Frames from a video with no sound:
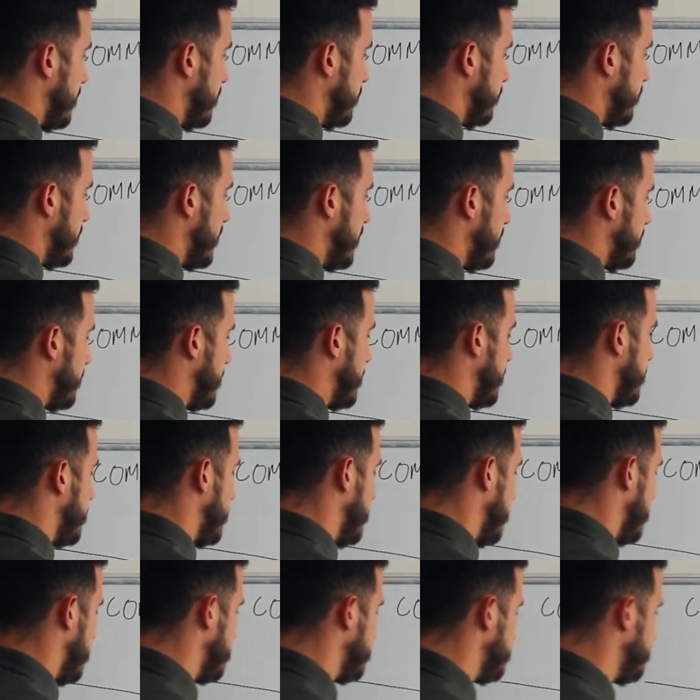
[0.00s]
right about
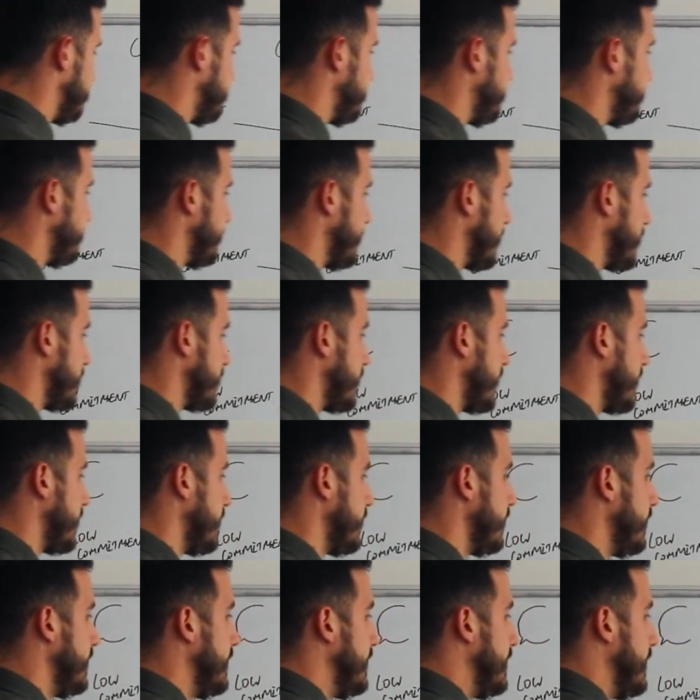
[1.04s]
here,
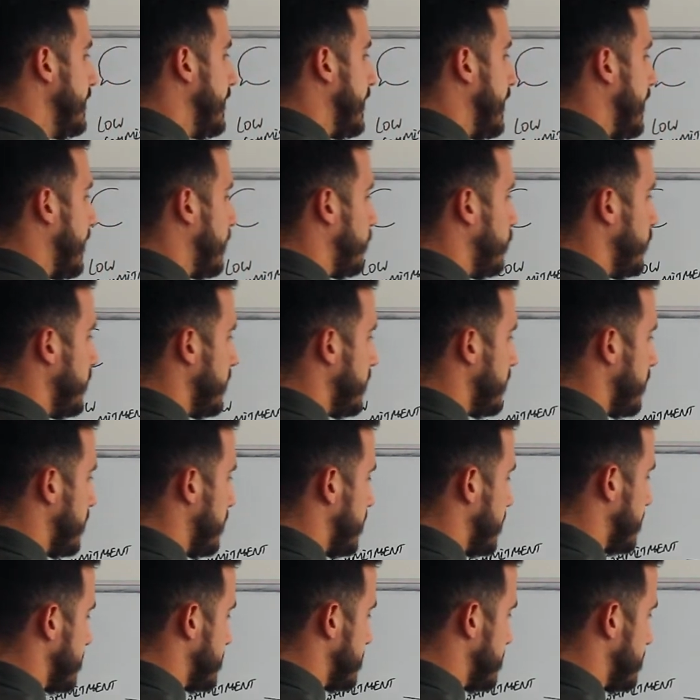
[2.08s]
okay? And we're going
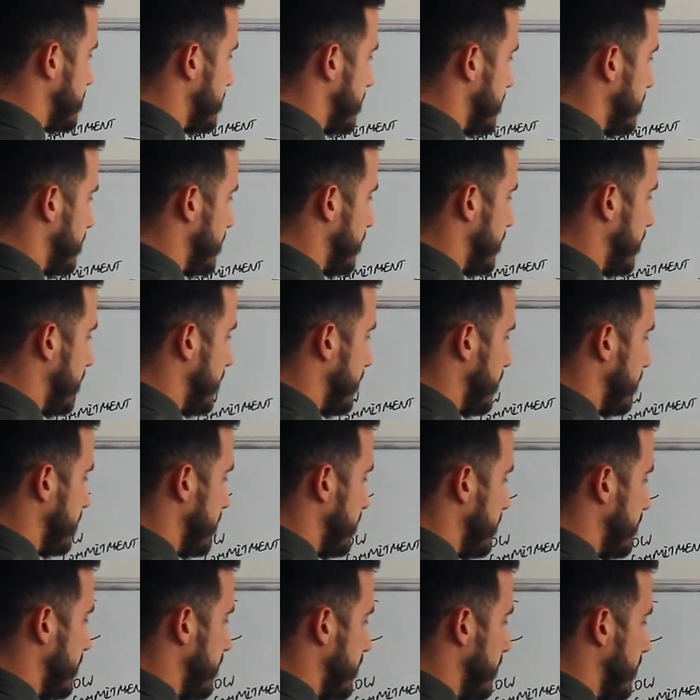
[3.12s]
to extend that
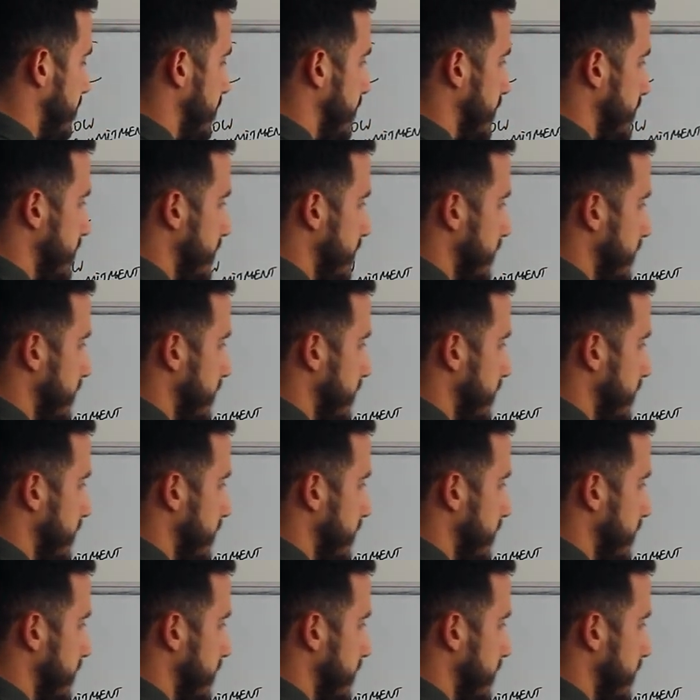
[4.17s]
like